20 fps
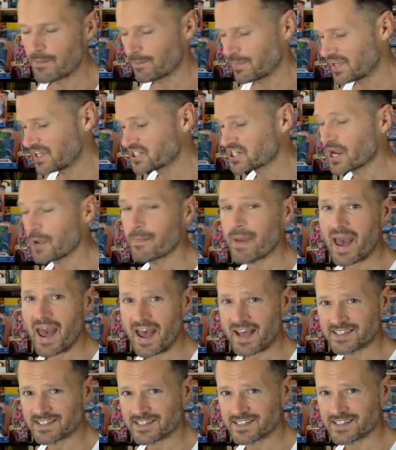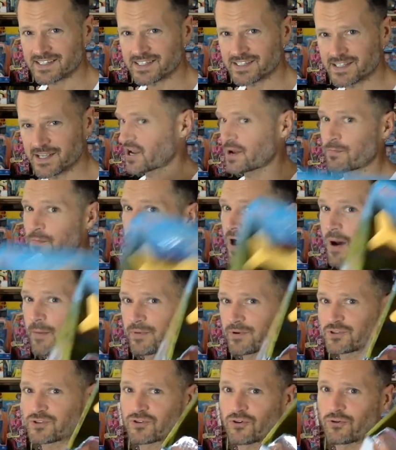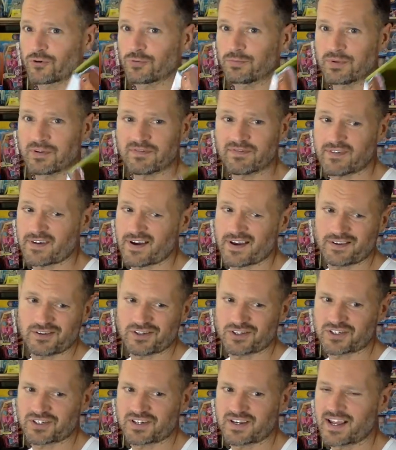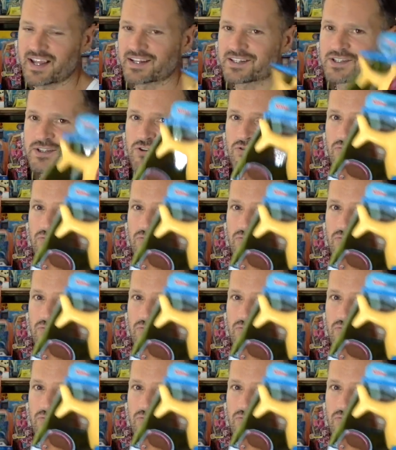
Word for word: PJ Masks and Paw Patrol would be fun. It just, it's